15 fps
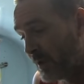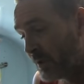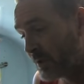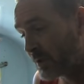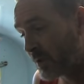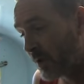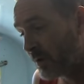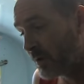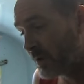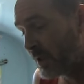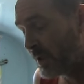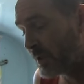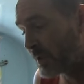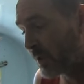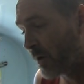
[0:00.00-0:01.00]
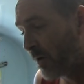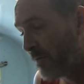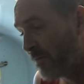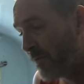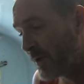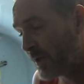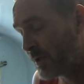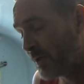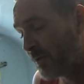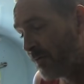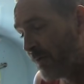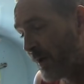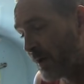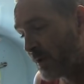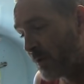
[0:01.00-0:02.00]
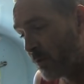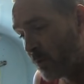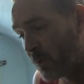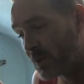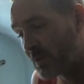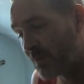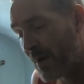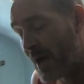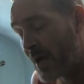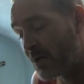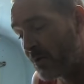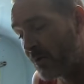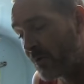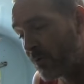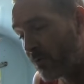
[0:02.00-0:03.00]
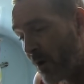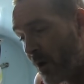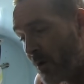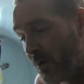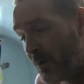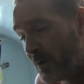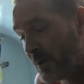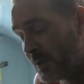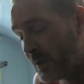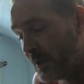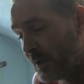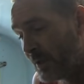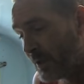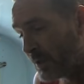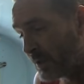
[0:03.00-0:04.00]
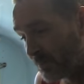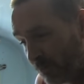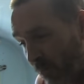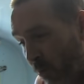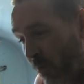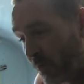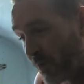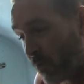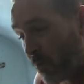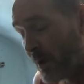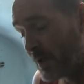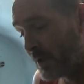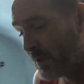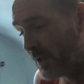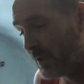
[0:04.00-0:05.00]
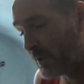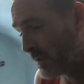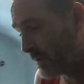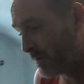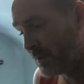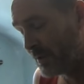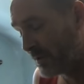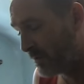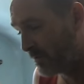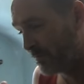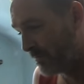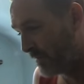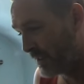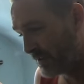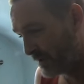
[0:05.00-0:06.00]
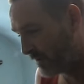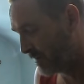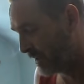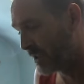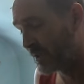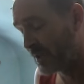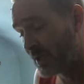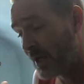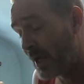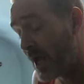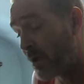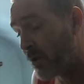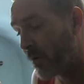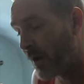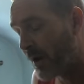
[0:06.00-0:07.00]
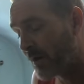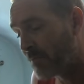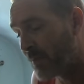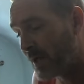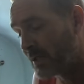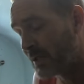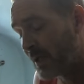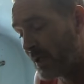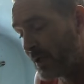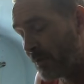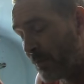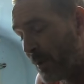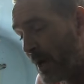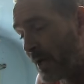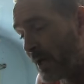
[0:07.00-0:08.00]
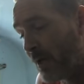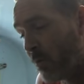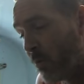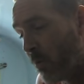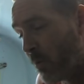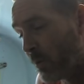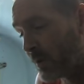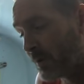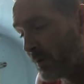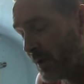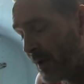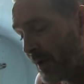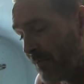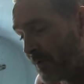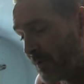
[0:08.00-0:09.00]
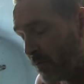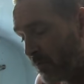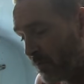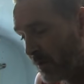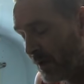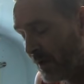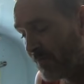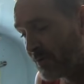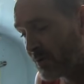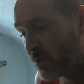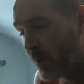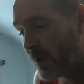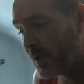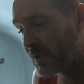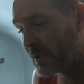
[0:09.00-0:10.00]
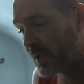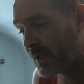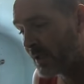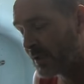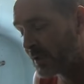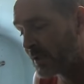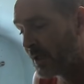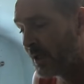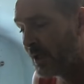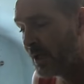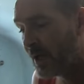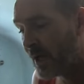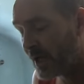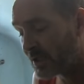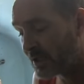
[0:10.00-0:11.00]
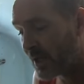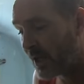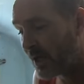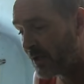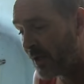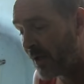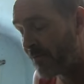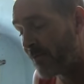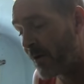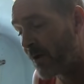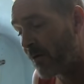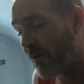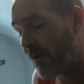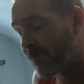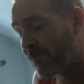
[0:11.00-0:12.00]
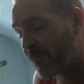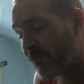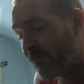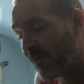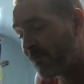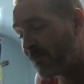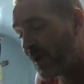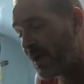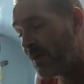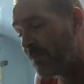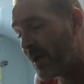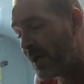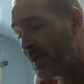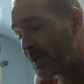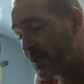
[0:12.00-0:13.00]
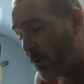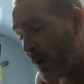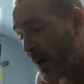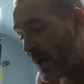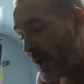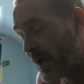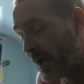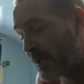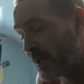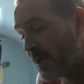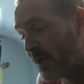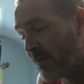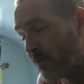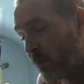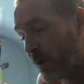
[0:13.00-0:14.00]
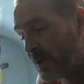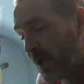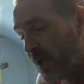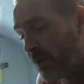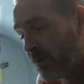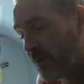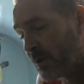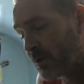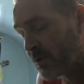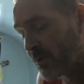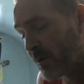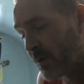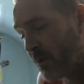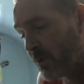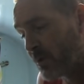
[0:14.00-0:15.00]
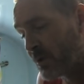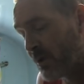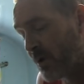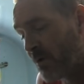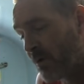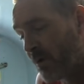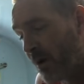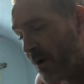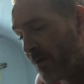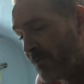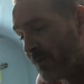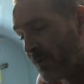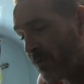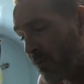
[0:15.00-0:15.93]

so there's a conflict in the fact that what's marked on the road is more than one. There's, there's, it's, it's inaccurate. And basically, the parking warden, 11, 1126, has taken that photograph from 15 metres away underneath Waitakere District Court's concove in the